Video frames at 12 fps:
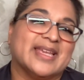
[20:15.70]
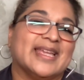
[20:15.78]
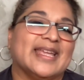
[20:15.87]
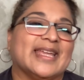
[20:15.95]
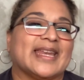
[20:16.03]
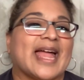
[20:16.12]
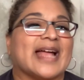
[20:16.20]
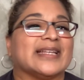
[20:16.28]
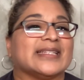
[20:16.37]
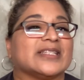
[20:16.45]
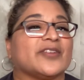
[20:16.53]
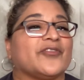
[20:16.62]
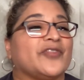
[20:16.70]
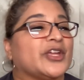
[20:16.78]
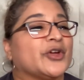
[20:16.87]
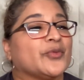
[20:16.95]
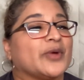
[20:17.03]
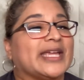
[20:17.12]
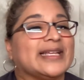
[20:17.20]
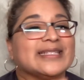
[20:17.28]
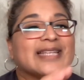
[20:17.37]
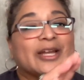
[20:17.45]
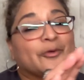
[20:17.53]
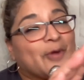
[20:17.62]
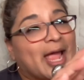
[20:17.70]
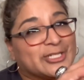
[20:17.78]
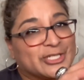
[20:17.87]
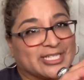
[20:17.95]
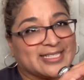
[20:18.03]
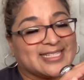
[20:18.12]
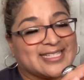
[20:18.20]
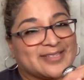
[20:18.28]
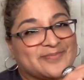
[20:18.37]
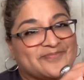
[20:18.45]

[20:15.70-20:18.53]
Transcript: It has finger rings and it ratchets.